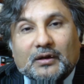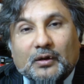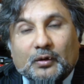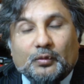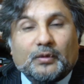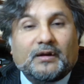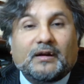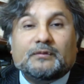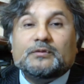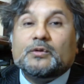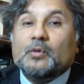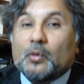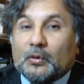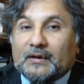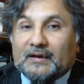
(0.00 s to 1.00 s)
or one of the
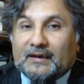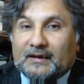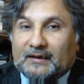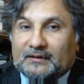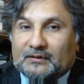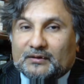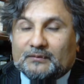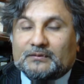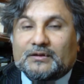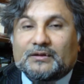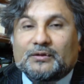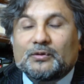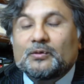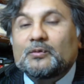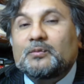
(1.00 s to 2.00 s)
coordinates of the
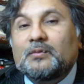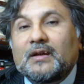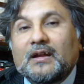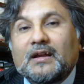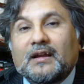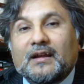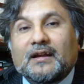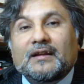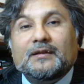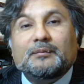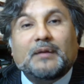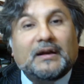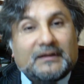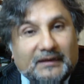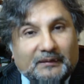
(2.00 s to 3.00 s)
cube is
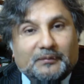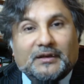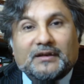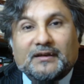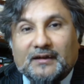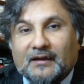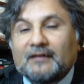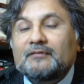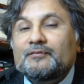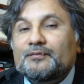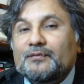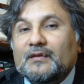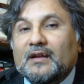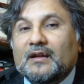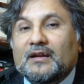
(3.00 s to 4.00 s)
multimedia.
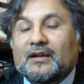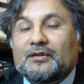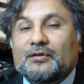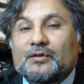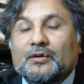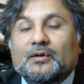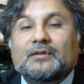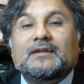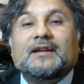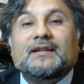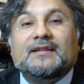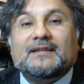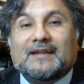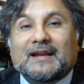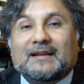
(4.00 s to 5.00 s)
And as you know, there
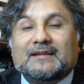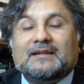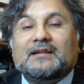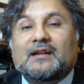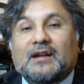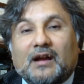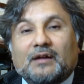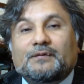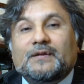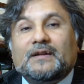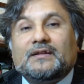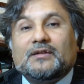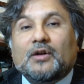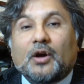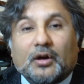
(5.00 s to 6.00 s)
is text,
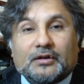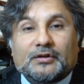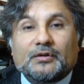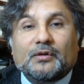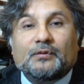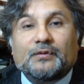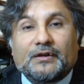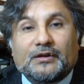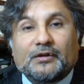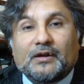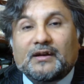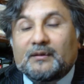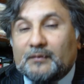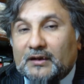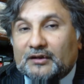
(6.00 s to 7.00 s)
graphics, audio, video,
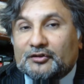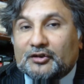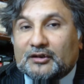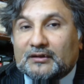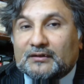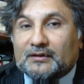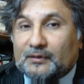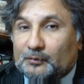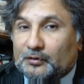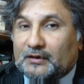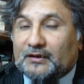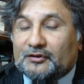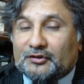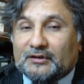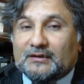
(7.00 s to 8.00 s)
animation,
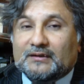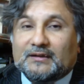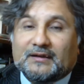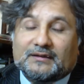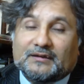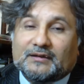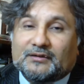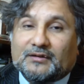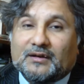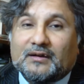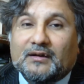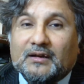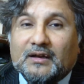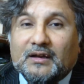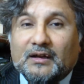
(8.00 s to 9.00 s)
simulations,
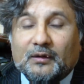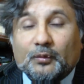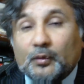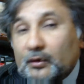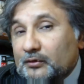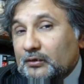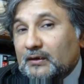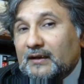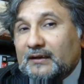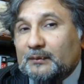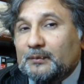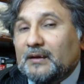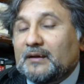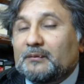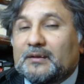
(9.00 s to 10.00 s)
etc., virtual
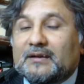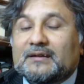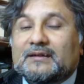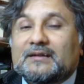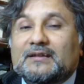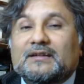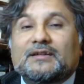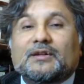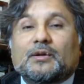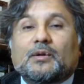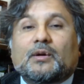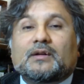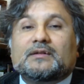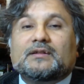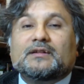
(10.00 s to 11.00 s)
experiments. These are
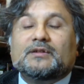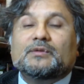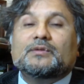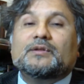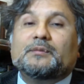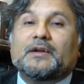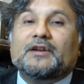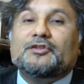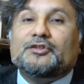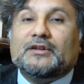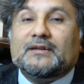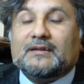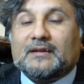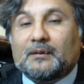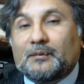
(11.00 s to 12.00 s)
all the new
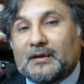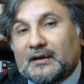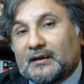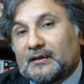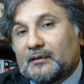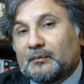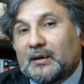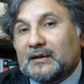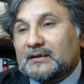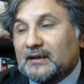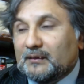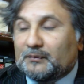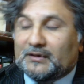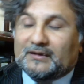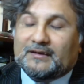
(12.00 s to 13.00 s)
dimensions coming in the
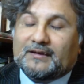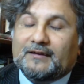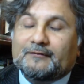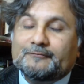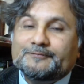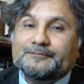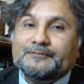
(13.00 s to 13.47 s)
multimedia.